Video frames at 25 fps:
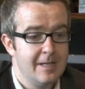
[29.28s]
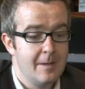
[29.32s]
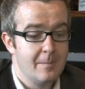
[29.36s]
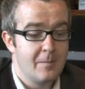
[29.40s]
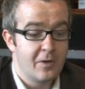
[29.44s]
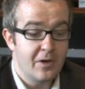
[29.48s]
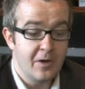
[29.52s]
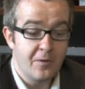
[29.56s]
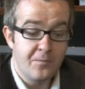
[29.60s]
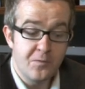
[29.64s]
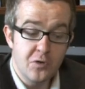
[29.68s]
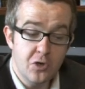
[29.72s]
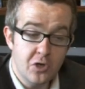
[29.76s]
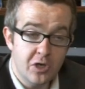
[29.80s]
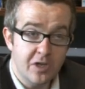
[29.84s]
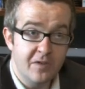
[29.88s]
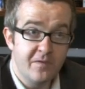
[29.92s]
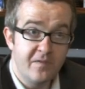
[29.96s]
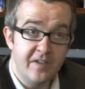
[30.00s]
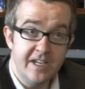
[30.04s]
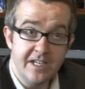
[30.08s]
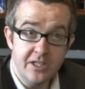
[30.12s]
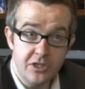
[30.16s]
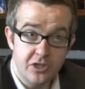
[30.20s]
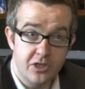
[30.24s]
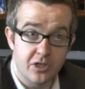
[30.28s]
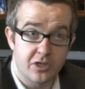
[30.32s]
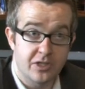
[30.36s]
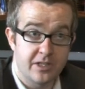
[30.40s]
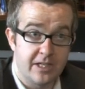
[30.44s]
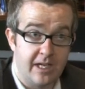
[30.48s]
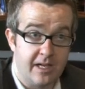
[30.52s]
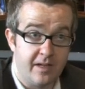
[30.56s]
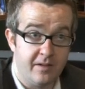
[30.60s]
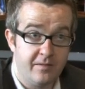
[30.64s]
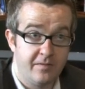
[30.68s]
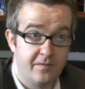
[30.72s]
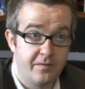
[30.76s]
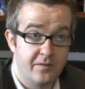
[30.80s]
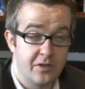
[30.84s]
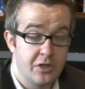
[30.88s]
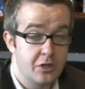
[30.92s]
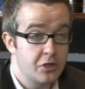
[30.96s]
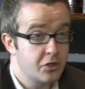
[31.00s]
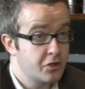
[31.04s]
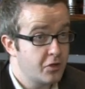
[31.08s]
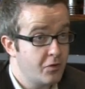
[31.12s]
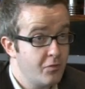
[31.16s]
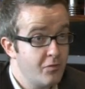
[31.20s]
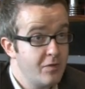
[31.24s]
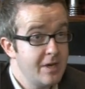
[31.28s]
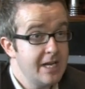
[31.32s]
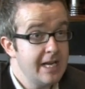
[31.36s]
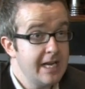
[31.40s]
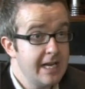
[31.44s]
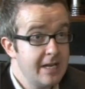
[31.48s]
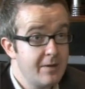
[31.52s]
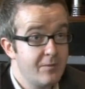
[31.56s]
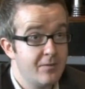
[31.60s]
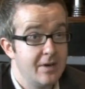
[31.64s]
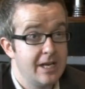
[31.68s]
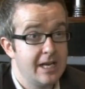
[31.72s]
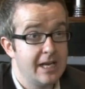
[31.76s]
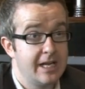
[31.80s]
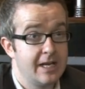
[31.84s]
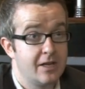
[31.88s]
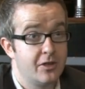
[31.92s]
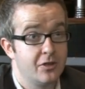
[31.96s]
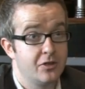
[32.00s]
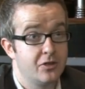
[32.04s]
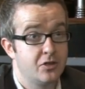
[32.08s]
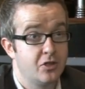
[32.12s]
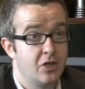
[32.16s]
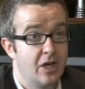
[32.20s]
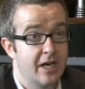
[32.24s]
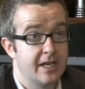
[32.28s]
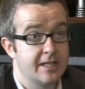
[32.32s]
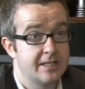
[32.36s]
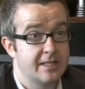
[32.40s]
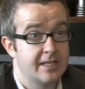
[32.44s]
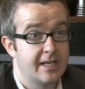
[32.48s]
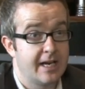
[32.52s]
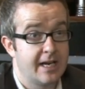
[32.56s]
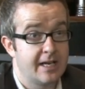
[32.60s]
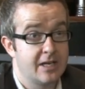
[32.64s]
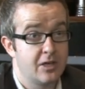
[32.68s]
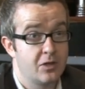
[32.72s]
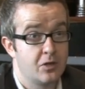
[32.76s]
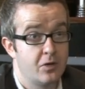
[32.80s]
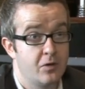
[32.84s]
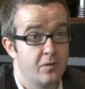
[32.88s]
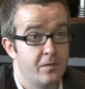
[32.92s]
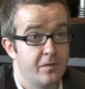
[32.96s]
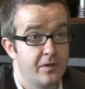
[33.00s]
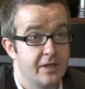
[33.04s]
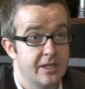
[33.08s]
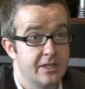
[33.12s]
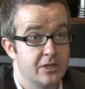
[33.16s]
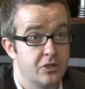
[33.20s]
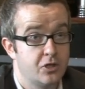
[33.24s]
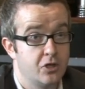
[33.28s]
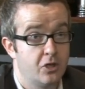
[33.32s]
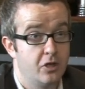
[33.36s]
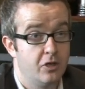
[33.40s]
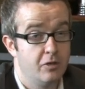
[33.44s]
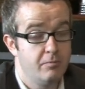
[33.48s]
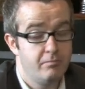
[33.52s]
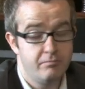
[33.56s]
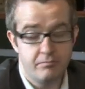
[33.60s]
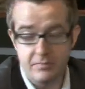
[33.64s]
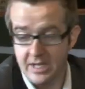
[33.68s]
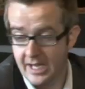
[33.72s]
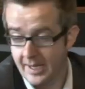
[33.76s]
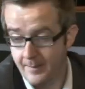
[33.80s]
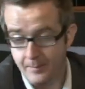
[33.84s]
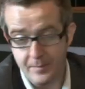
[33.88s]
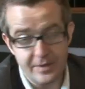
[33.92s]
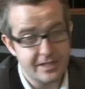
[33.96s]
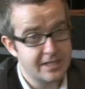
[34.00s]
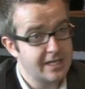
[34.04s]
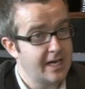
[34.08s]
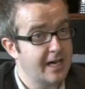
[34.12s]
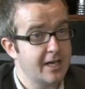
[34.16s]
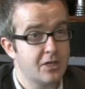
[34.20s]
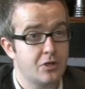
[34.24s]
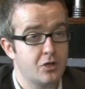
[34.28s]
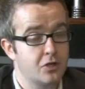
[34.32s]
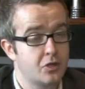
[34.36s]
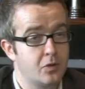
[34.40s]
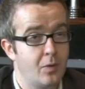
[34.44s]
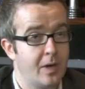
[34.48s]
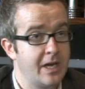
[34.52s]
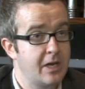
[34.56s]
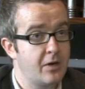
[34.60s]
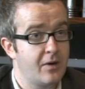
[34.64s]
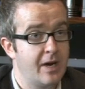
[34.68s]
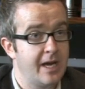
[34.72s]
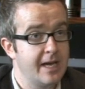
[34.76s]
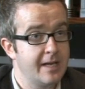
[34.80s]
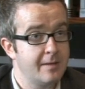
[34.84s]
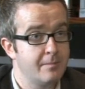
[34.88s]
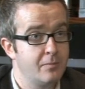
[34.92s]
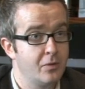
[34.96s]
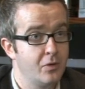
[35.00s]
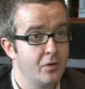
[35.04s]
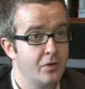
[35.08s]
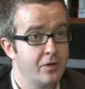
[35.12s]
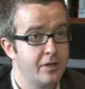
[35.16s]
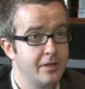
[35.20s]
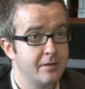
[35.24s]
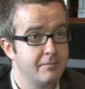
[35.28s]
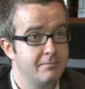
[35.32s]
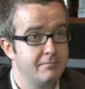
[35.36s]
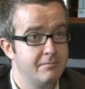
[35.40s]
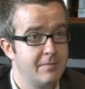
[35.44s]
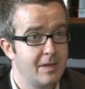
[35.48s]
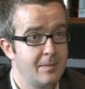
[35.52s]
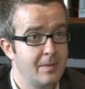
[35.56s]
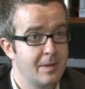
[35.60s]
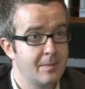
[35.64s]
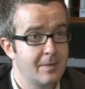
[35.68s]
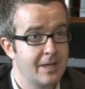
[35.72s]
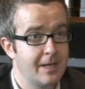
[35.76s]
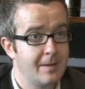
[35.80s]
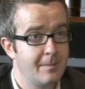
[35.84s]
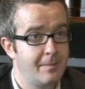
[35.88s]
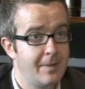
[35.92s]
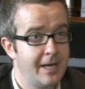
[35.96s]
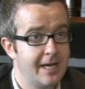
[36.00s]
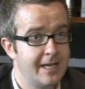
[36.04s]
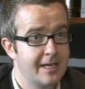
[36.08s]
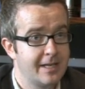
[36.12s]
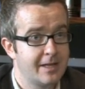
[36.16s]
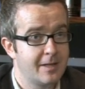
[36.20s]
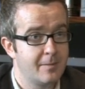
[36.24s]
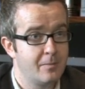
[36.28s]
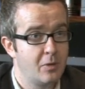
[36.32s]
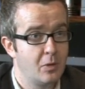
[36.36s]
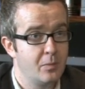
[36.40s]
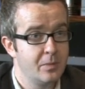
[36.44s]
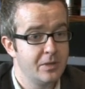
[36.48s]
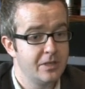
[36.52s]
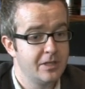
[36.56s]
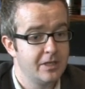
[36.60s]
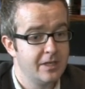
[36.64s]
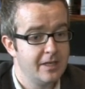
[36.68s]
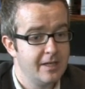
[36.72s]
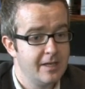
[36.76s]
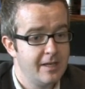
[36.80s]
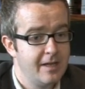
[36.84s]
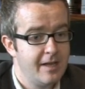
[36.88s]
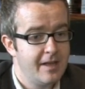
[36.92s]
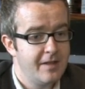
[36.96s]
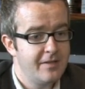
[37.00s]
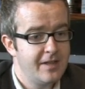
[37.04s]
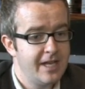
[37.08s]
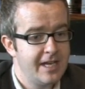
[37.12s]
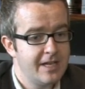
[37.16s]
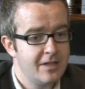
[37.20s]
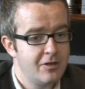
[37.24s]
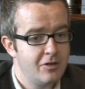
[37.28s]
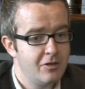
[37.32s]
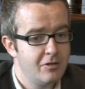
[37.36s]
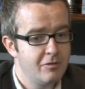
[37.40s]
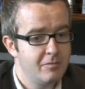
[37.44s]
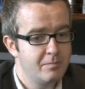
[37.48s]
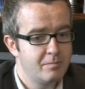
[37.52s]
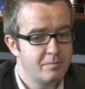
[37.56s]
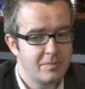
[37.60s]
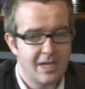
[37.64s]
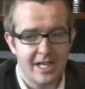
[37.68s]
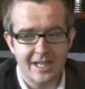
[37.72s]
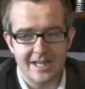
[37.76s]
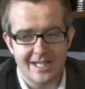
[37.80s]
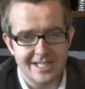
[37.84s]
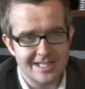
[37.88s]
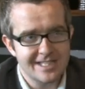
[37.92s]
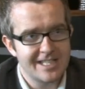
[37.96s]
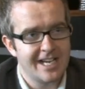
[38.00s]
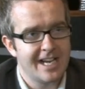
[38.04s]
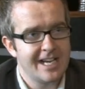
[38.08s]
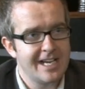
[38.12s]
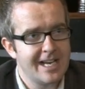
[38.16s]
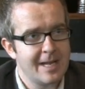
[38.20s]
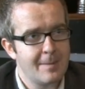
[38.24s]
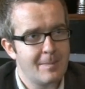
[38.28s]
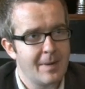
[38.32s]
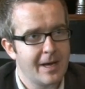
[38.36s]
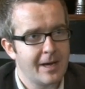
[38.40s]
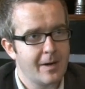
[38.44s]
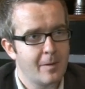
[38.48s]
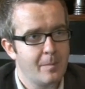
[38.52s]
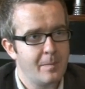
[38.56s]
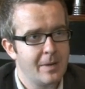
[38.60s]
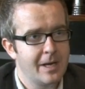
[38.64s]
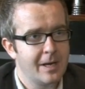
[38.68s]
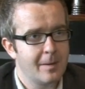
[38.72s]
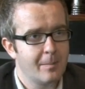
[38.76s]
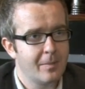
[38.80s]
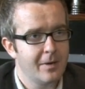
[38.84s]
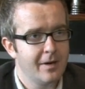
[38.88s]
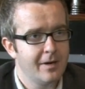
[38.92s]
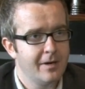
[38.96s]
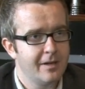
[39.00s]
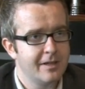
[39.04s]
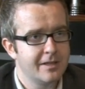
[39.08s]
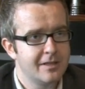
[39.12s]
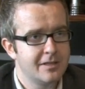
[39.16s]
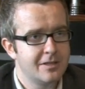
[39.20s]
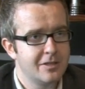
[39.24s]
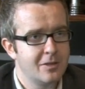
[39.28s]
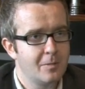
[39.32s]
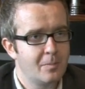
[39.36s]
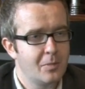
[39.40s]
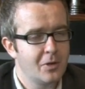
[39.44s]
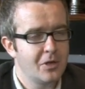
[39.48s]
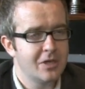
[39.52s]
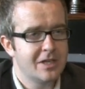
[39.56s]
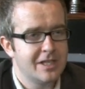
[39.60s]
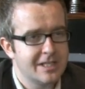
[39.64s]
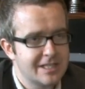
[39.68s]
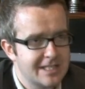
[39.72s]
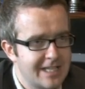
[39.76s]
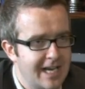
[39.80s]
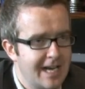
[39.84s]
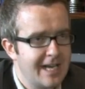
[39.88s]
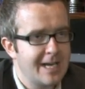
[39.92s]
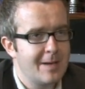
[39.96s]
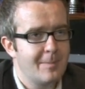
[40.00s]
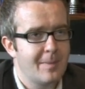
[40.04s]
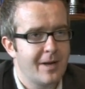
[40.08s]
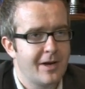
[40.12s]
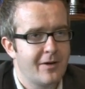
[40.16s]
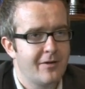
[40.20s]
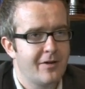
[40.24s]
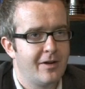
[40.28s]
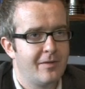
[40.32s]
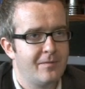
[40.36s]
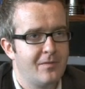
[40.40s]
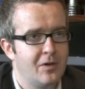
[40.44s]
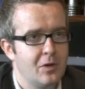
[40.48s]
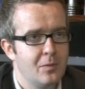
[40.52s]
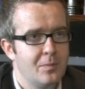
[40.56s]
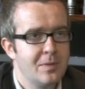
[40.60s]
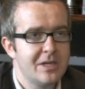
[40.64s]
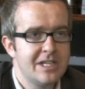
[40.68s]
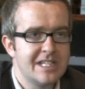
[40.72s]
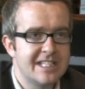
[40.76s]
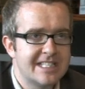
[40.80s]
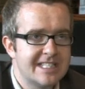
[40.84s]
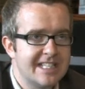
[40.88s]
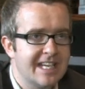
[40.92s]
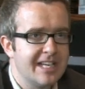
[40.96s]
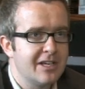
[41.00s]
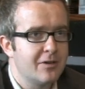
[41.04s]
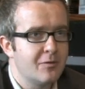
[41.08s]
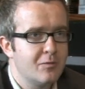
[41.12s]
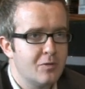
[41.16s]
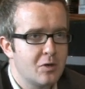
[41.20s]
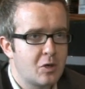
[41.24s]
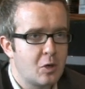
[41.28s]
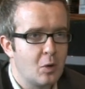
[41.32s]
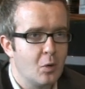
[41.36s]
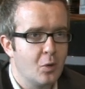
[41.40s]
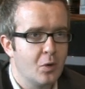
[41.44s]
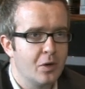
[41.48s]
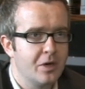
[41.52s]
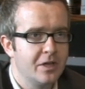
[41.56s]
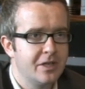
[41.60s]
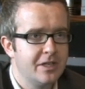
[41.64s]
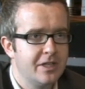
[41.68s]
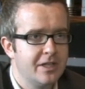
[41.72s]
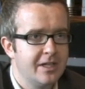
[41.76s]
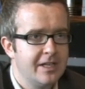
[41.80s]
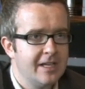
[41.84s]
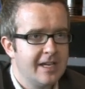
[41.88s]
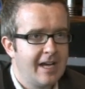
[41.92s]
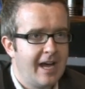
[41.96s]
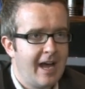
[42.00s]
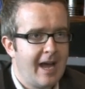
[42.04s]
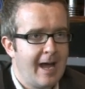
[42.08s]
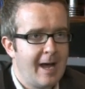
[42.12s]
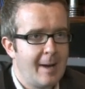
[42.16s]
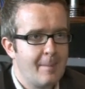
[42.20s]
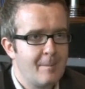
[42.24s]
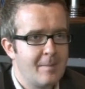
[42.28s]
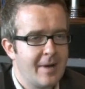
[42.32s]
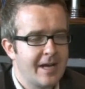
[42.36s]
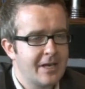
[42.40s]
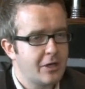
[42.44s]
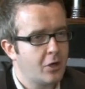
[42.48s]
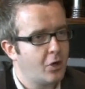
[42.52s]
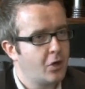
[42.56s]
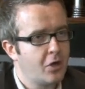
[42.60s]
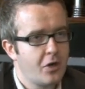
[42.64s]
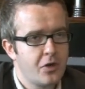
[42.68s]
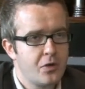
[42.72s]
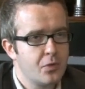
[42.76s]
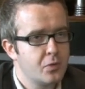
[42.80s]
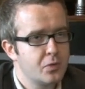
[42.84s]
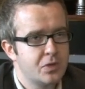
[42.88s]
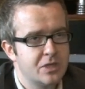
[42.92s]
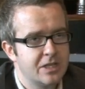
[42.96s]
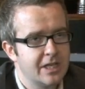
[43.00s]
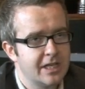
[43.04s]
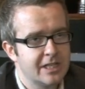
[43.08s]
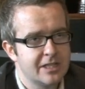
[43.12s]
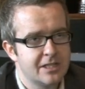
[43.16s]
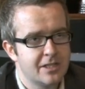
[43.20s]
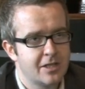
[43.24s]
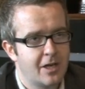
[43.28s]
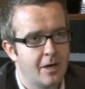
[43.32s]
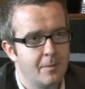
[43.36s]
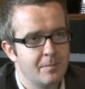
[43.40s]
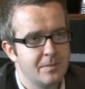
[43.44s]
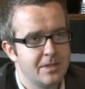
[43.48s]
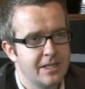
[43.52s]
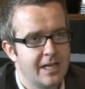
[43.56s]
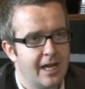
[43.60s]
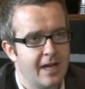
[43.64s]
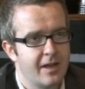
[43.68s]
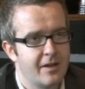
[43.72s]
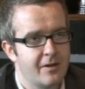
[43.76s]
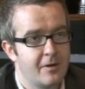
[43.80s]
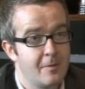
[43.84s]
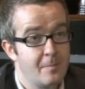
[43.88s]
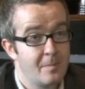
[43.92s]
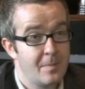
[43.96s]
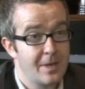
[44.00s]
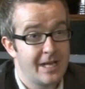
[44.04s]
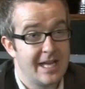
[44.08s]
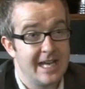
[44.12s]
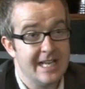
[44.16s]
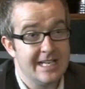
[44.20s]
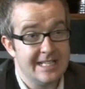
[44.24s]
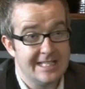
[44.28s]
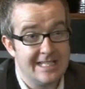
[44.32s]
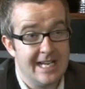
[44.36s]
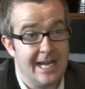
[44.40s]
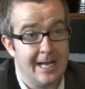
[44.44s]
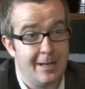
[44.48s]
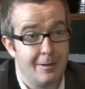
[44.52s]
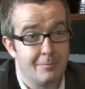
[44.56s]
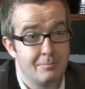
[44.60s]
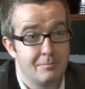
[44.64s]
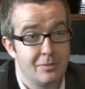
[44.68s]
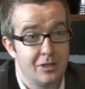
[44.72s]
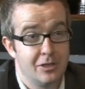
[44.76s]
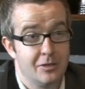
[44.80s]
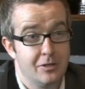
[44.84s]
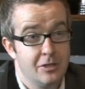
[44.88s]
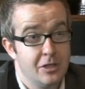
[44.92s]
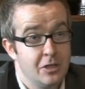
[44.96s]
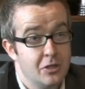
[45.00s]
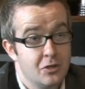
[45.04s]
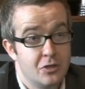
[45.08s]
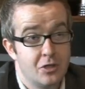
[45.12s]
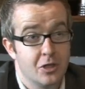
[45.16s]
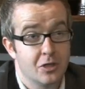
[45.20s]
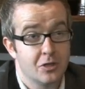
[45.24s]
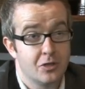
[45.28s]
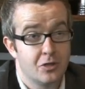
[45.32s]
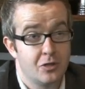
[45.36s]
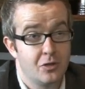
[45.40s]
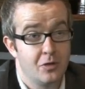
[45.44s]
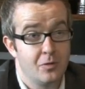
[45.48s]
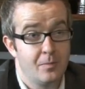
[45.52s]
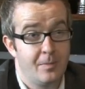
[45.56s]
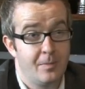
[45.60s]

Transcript: But if you convince yourself that there's a really, really good chance that I could go for this job, yep, it's an extra 20 grand more than maybe I'm getting paid at the moment, then you get the slightly better paper and you put it in a slightly better envelope and you send it recorded. And all of those things come together and begin to help you just do